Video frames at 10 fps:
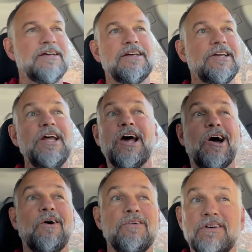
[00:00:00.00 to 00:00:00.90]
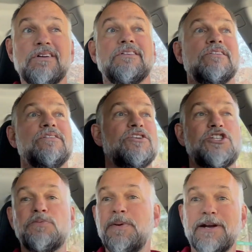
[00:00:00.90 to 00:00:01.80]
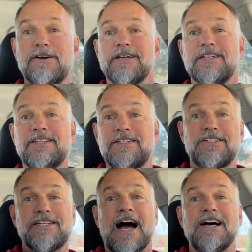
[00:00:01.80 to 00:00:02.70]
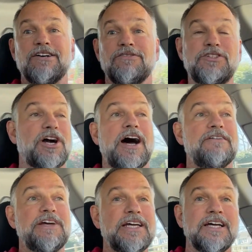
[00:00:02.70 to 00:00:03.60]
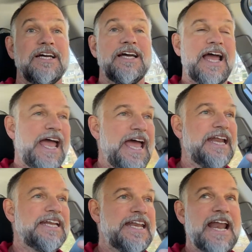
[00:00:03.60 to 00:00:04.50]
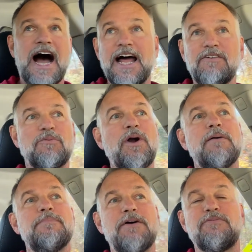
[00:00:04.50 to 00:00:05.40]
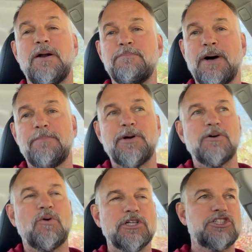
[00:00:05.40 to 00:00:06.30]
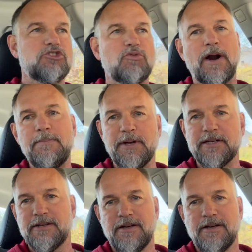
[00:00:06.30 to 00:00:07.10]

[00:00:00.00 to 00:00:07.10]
you know, spirited style of driving and not rub my front bumper or scrape it.